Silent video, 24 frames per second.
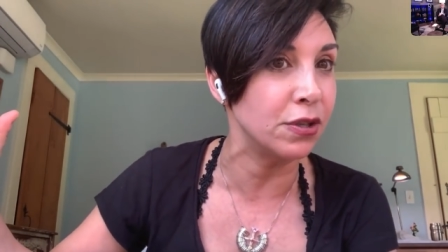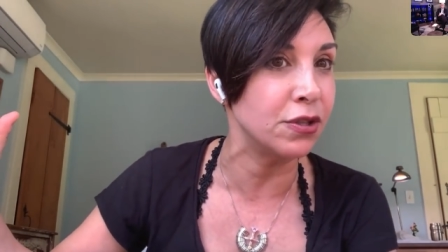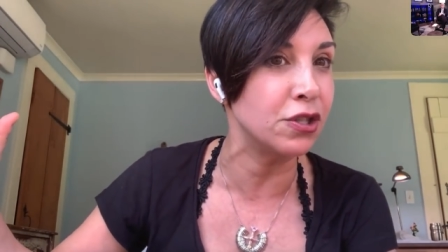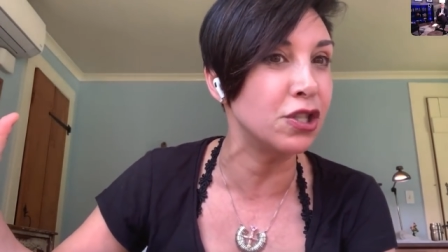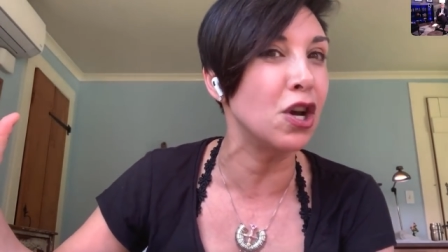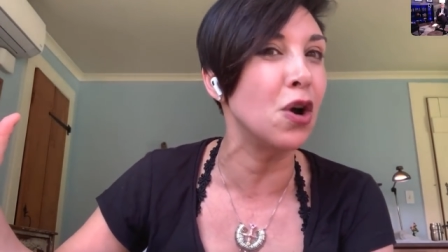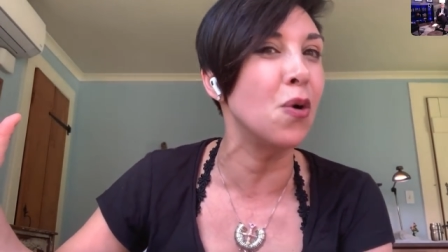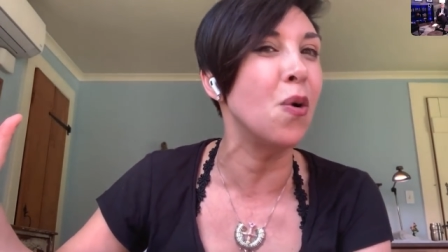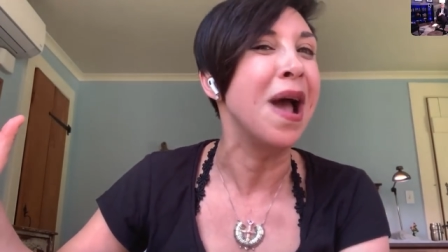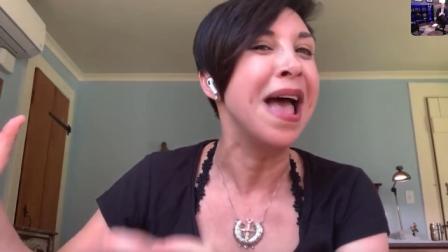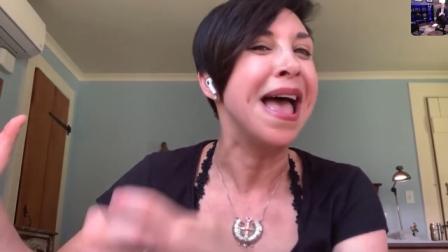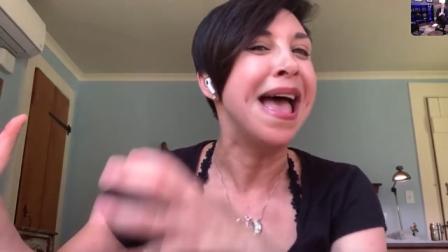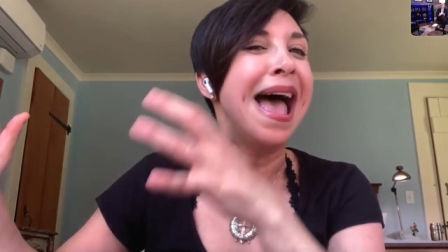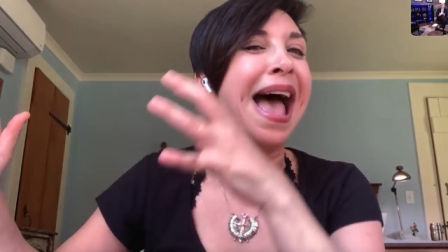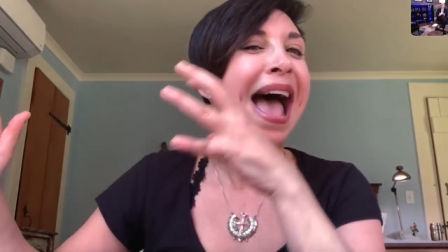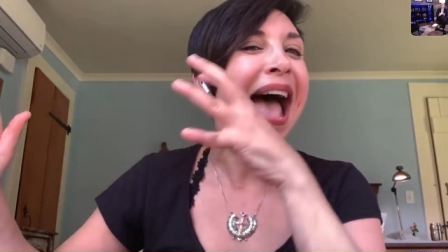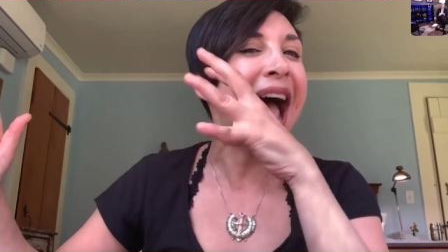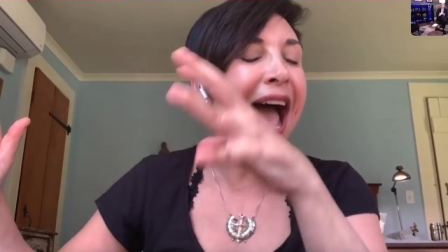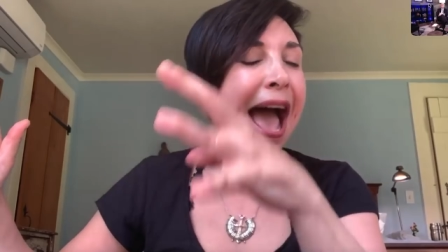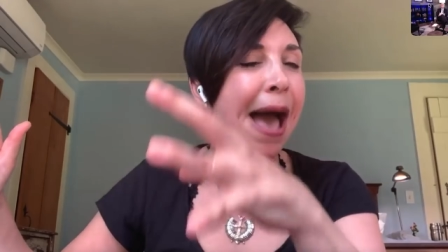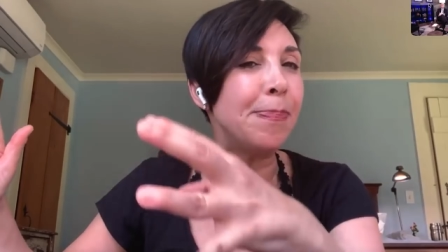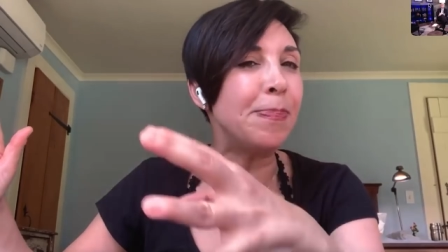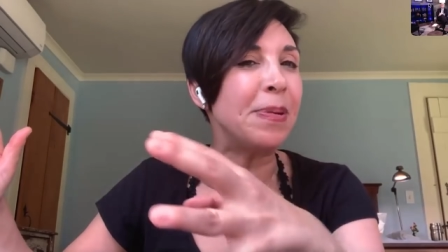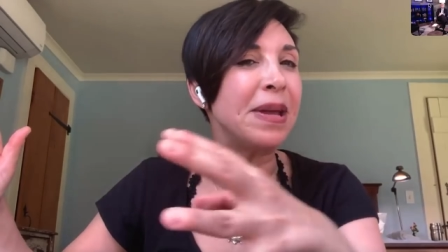So
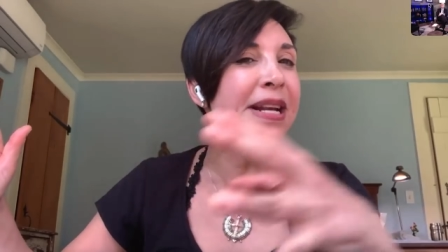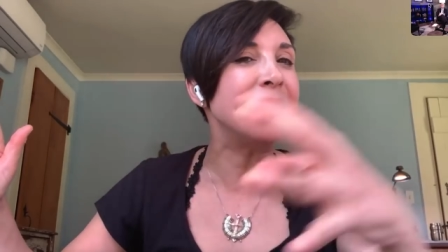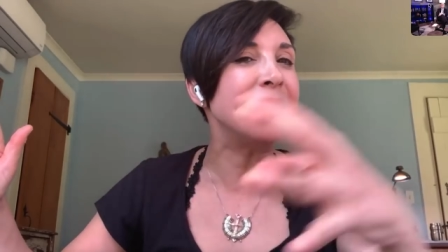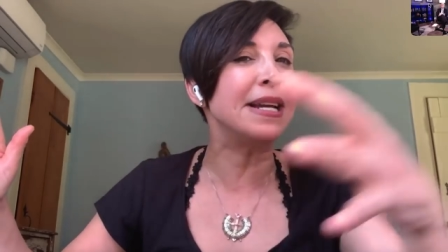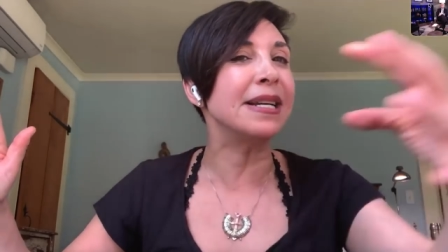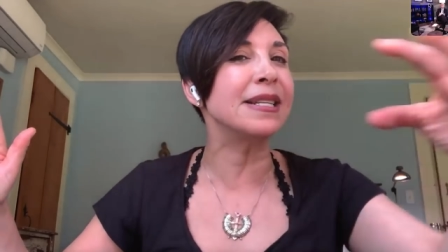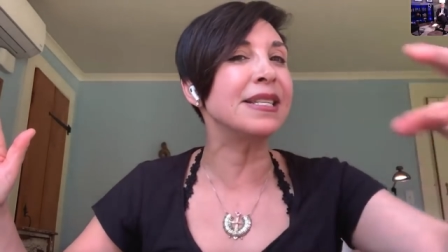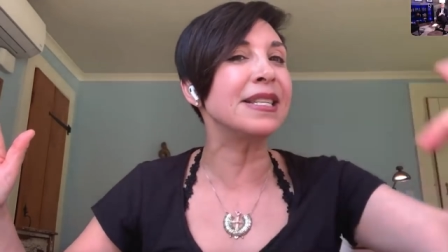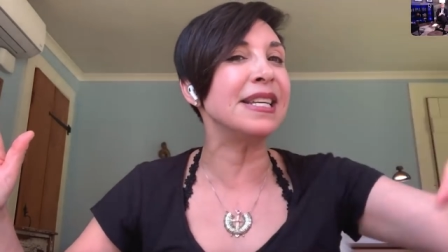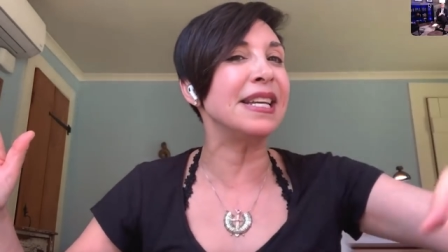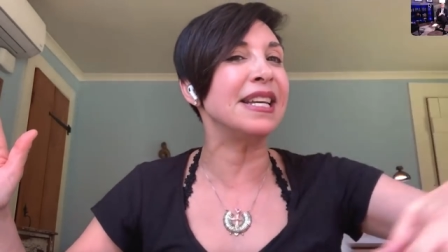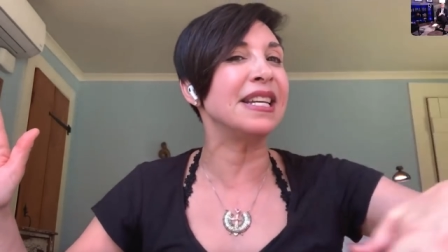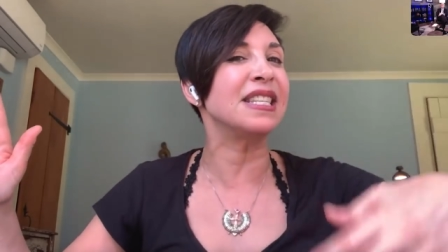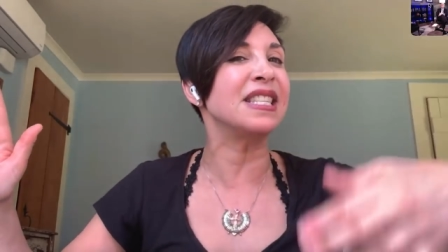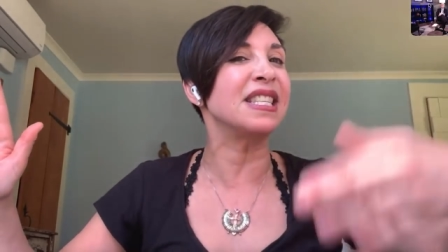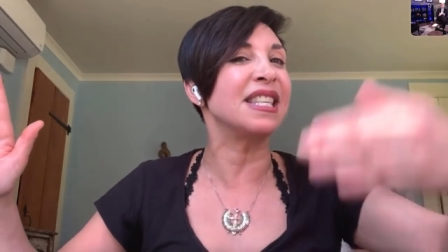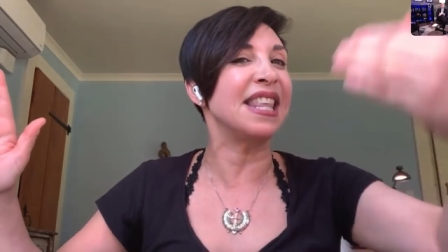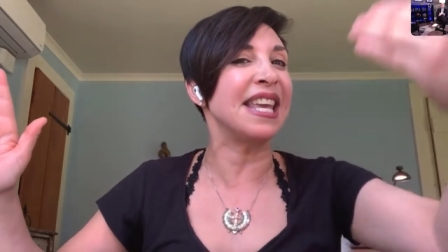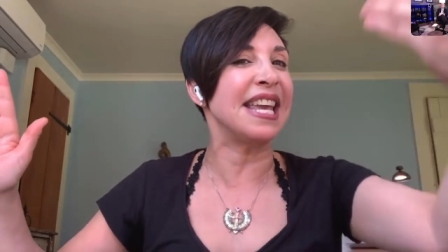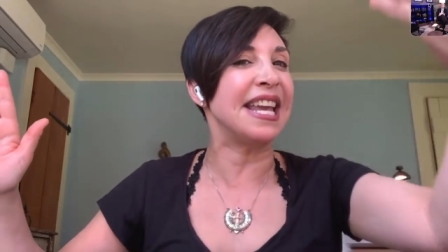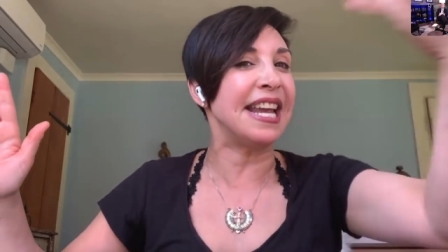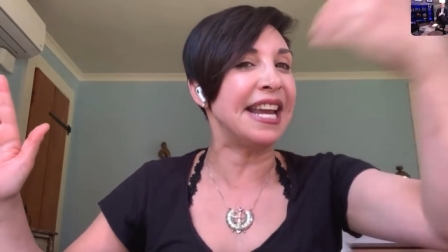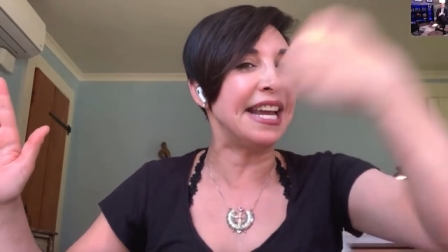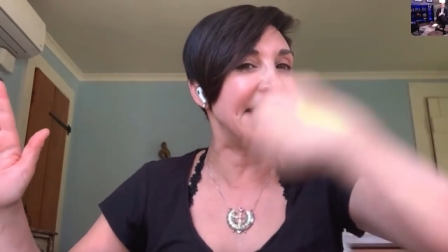happiness is
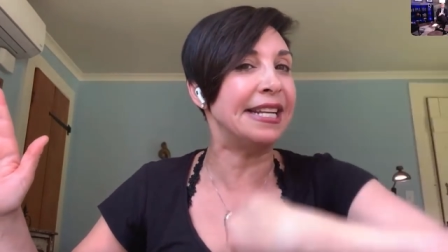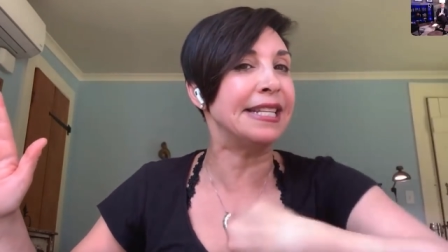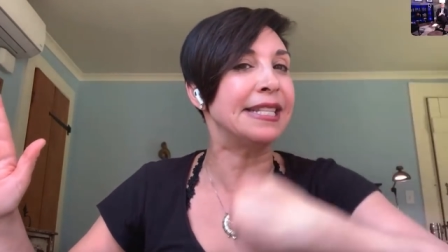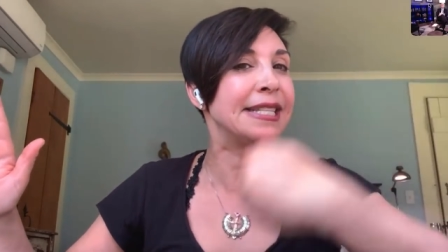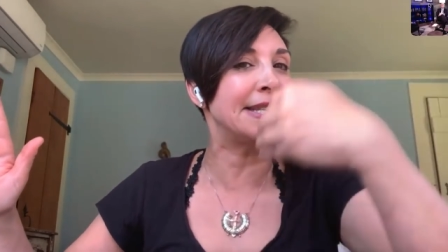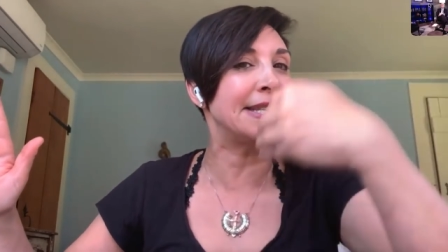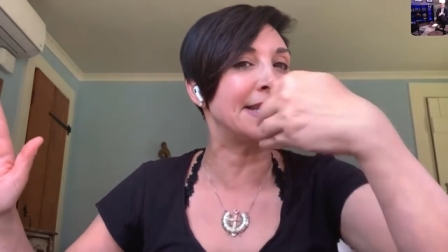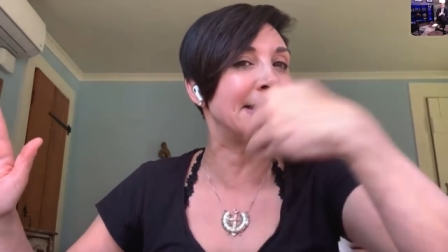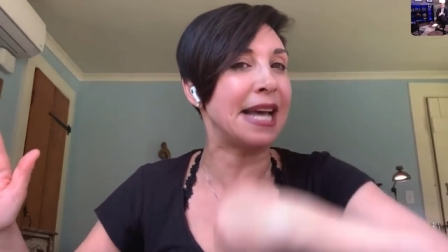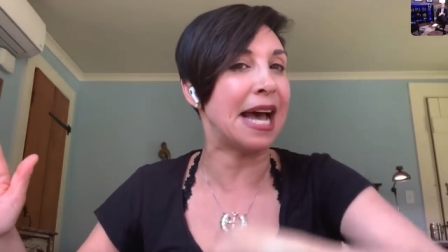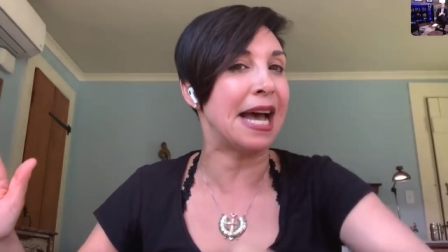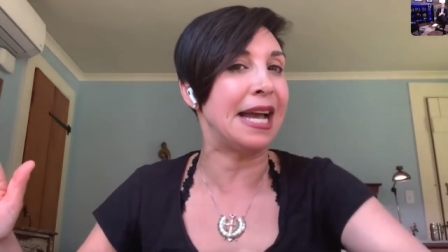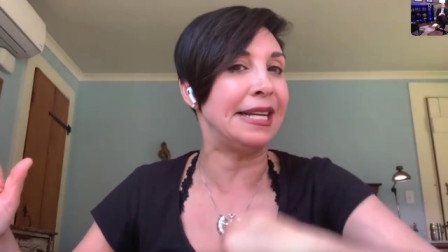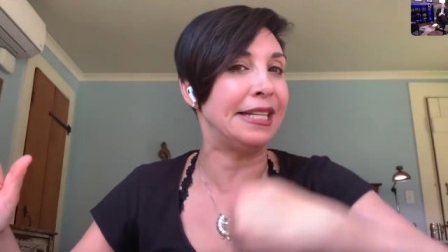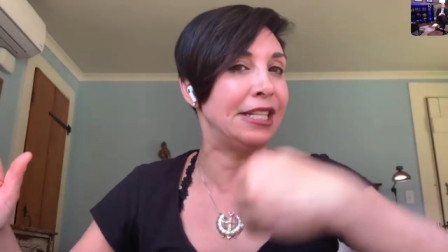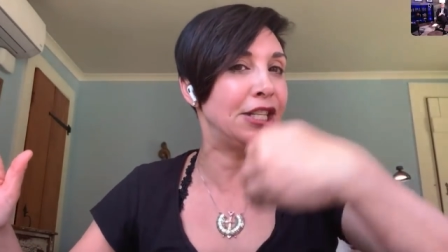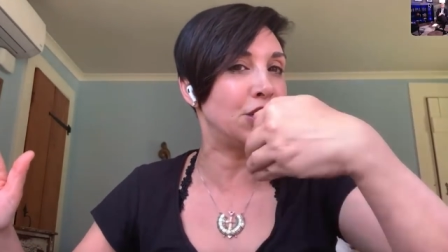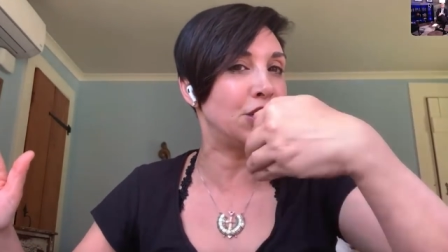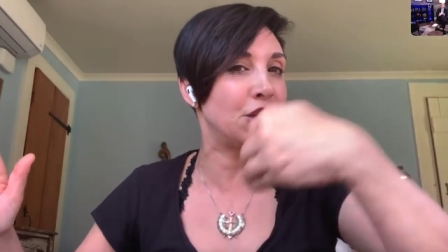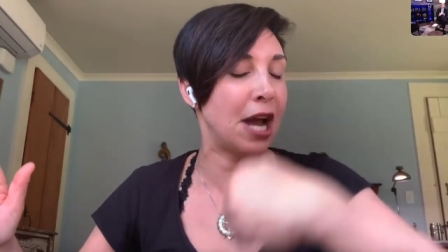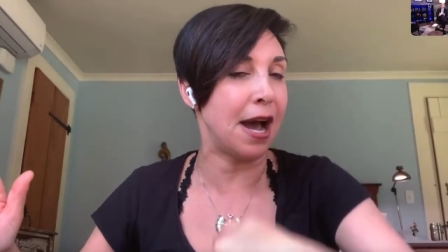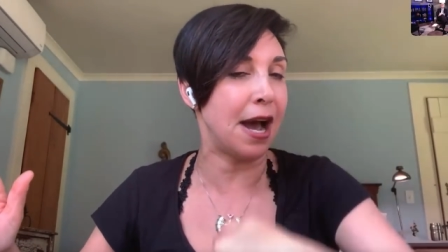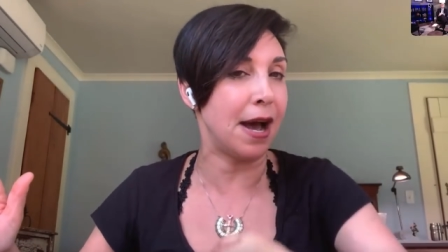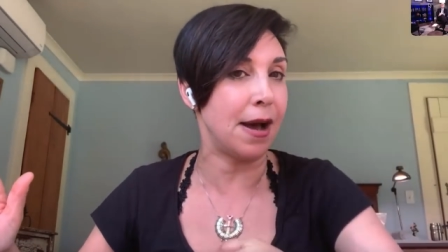the inside
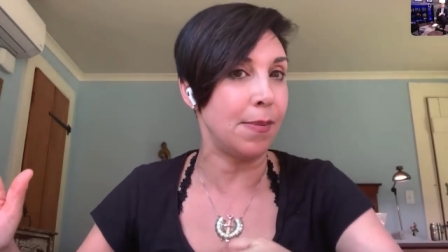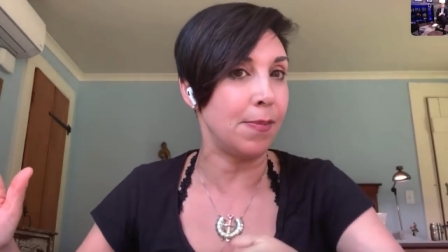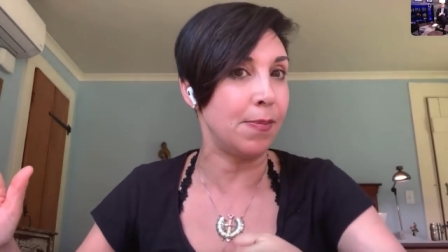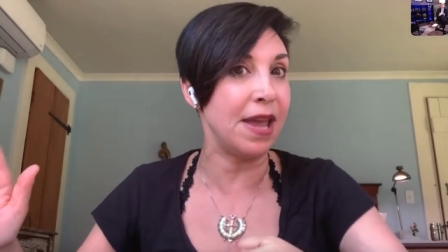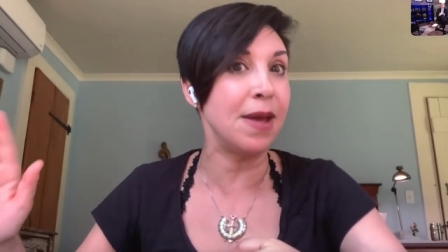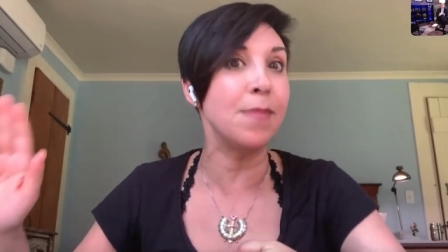job.